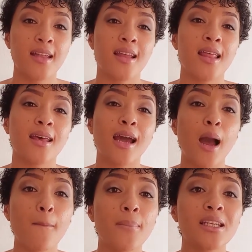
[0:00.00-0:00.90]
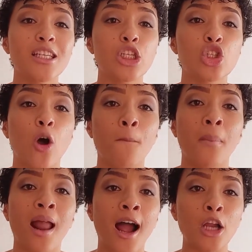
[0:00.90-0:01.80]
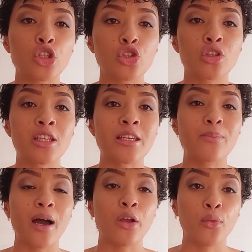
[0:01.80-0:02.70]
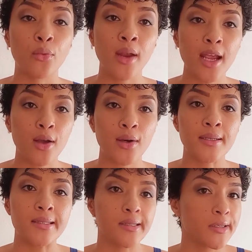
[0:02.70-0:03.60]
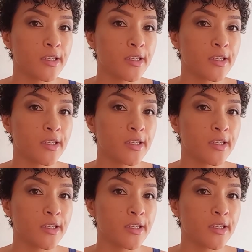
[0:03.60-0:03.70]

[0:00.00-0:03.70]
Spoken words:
Now, the company is obliged to keep a record,